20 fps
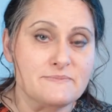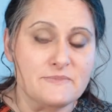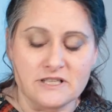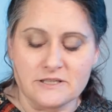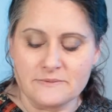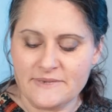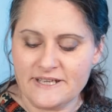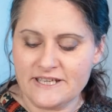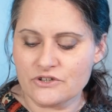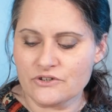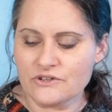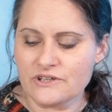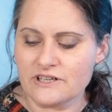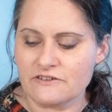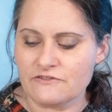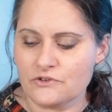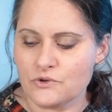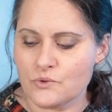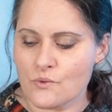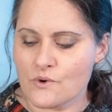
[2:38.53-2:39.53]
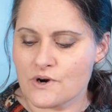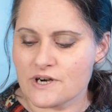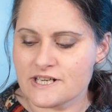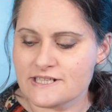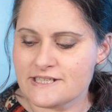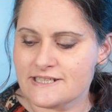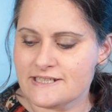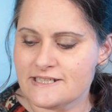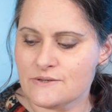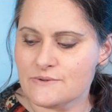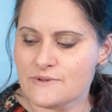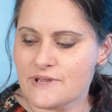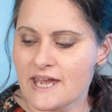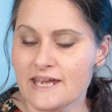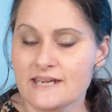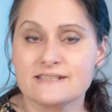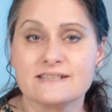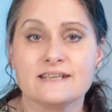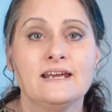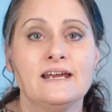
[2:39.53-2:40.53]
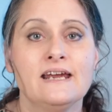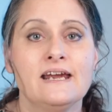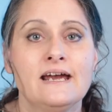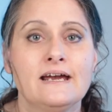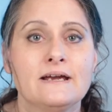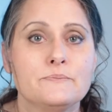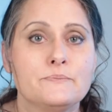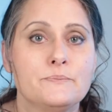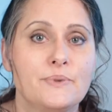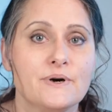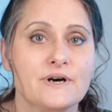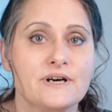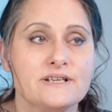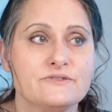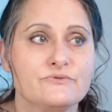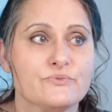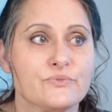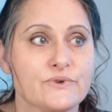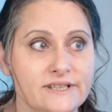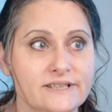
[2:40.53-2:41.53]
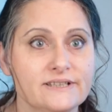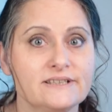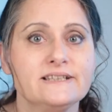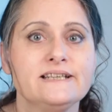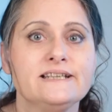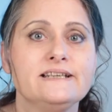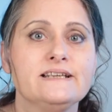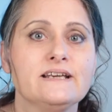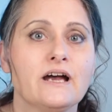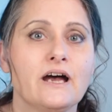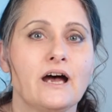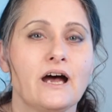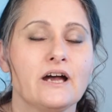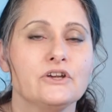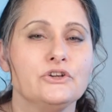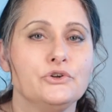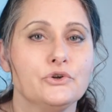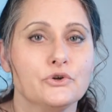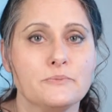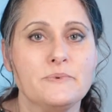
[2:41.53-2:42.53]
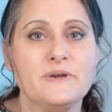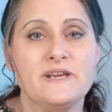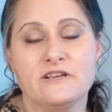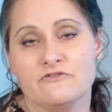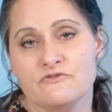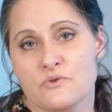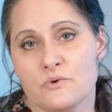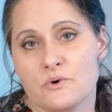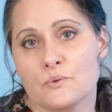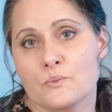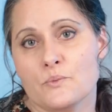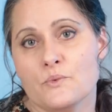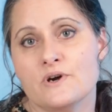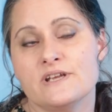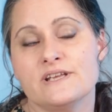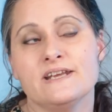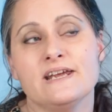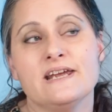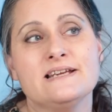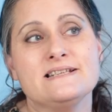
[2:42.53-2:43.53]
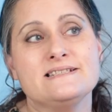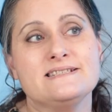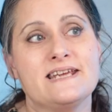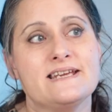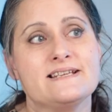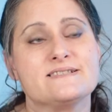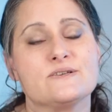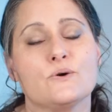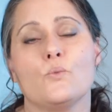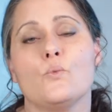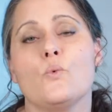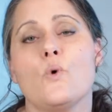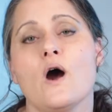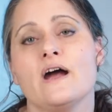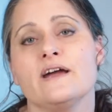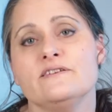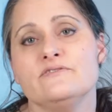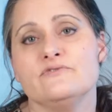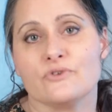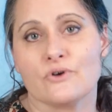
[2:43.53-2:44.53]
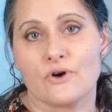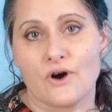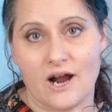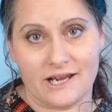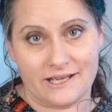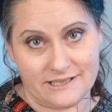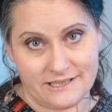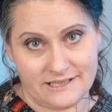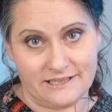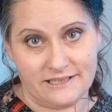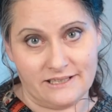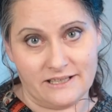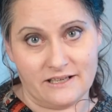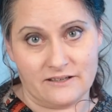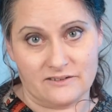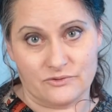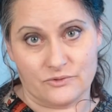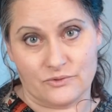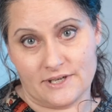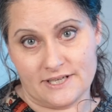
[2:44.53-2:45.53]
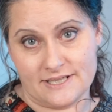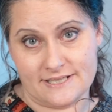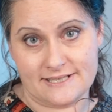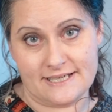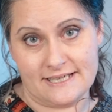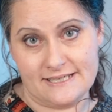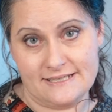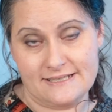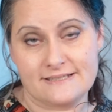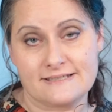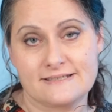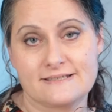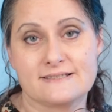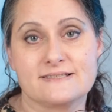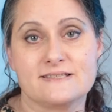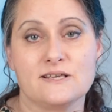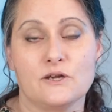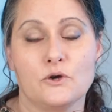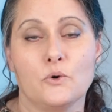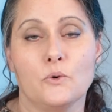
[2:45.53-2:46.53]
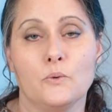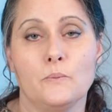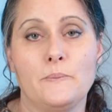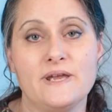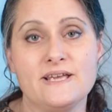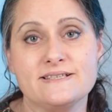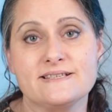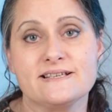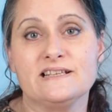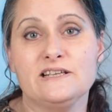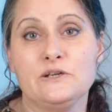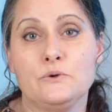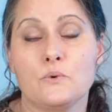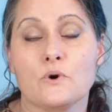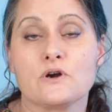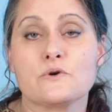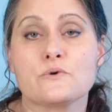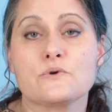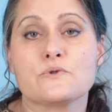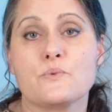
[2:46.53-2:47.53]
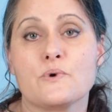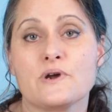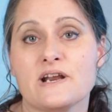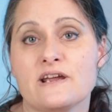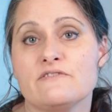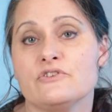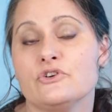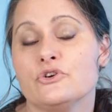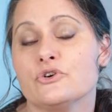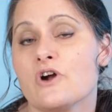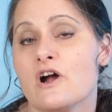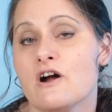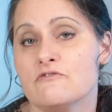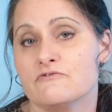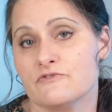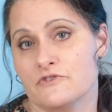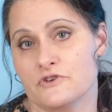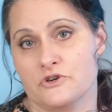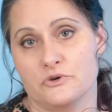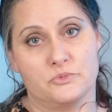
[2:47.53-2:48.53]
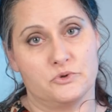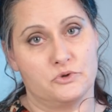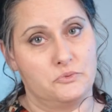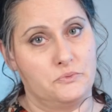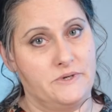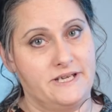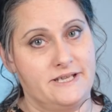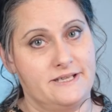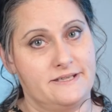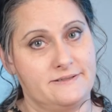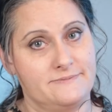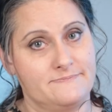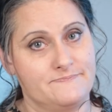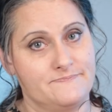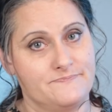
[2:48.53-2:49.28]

millimeter if you wanted to do that. But really, uh, European 4-in-1 takes a wide variety of ring sizes. So basically work with whatever you're comfortable with.